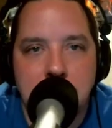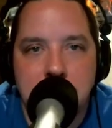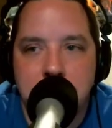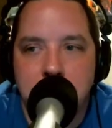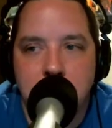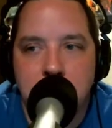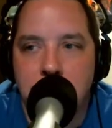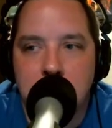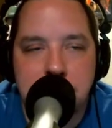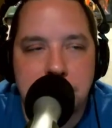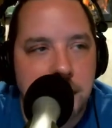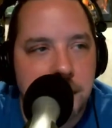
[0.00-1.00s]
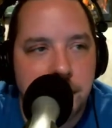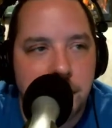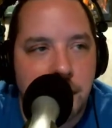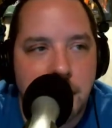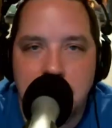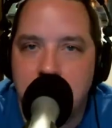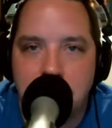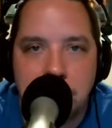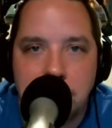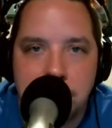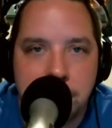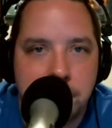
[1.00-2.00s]
to it and we were listening to it later, we
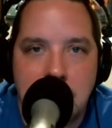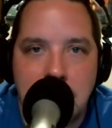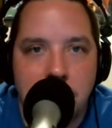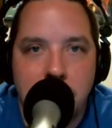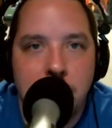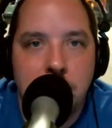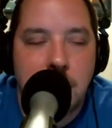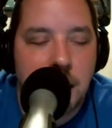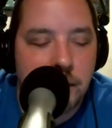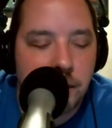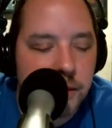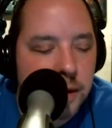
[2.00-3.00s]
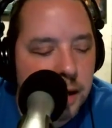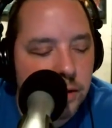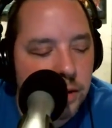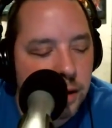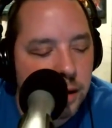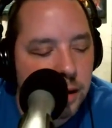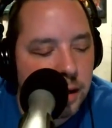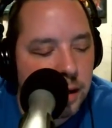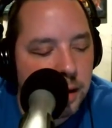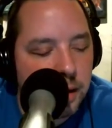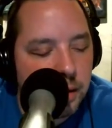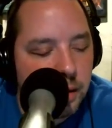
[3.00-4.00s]
just had our own conversation.
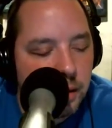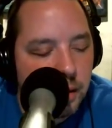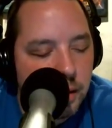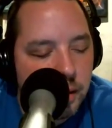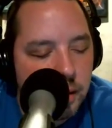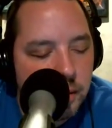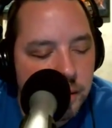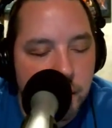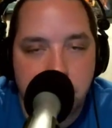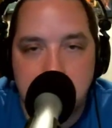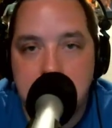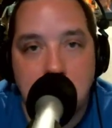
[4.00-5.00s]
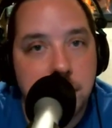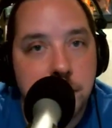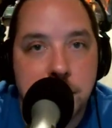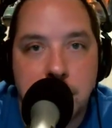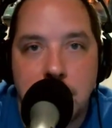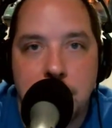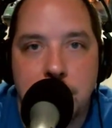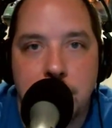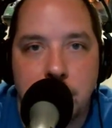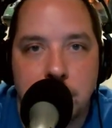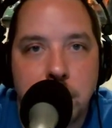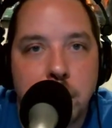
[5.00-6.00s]
And so the time slot
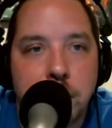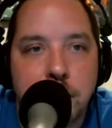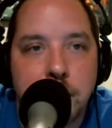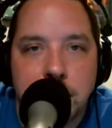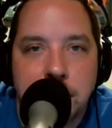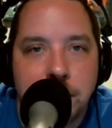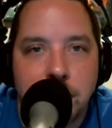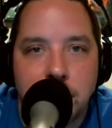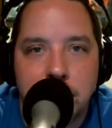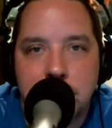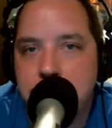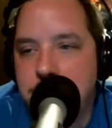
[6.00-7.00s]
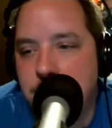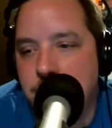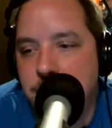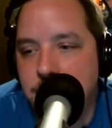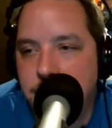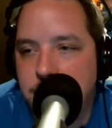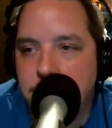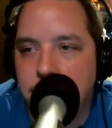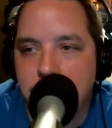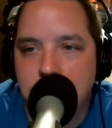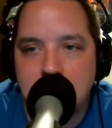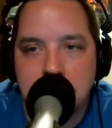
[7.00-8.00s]
worked perfectly for us. And,
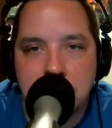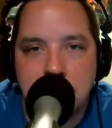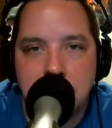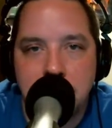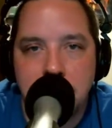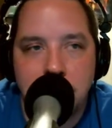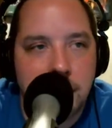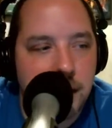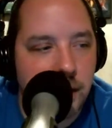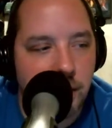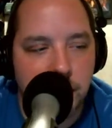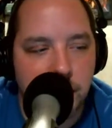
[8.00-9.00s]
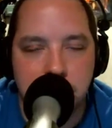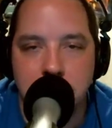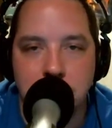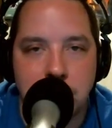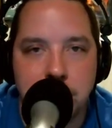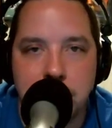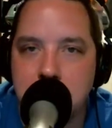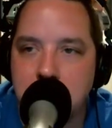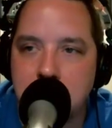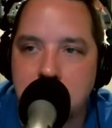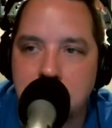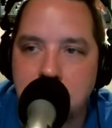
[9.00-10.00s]
next thing you know, I get all this equipment,
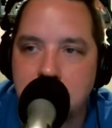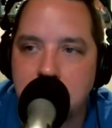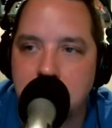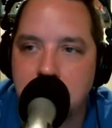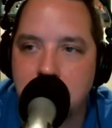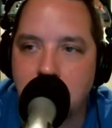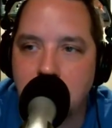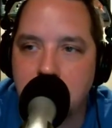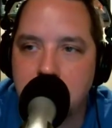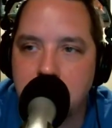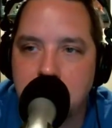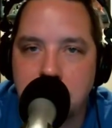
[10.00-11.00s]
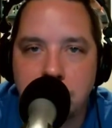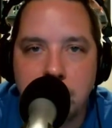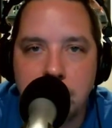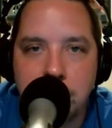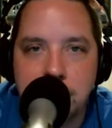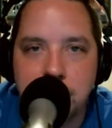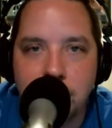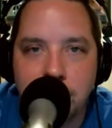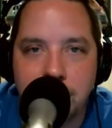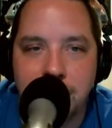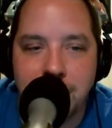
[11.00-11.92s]
and in March, Derailed was born.